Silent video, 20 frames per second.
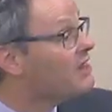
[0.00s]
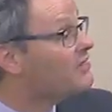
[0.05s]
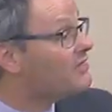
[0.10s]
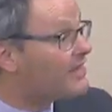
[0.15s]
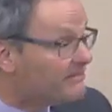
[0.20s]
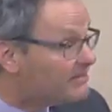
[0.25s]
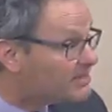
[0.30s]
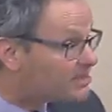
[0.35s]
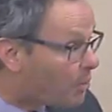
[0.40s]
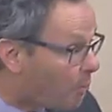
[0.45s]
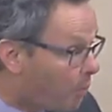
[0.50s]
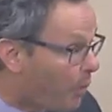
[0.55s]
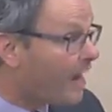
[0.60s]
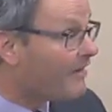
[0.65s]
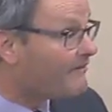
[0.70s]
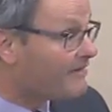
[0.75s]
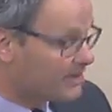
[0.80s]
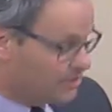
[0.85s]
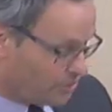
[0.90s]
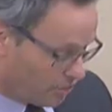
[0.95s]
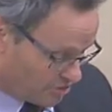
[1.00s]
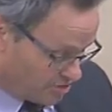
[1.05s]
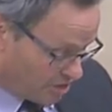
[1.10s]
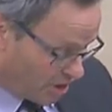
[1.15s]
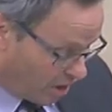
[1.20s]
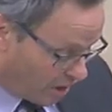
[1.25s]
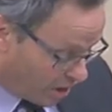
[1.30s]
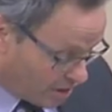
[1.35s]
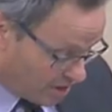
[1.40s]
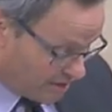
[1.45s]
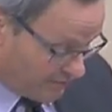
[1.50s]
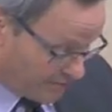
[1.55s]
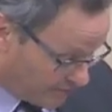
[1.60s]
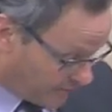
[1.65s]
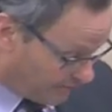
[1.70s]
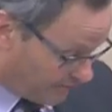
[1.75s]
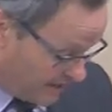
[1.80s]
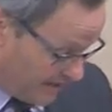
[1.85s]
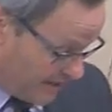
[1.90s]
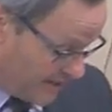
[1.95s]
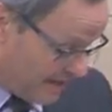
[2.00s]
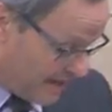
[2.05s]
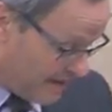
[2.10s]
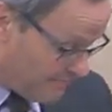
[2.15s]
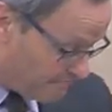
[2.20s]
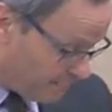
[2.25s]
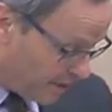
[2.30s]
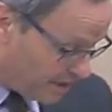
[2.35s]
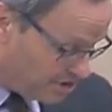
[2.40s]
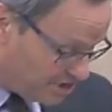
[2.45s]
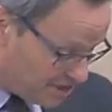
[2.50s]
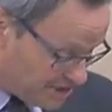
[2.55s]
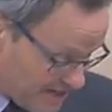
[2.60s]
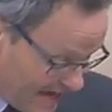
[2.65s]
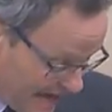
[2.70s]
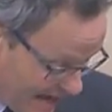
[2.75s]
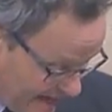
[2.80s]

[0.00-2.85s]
There is a worry, Dr. Huck, that the budget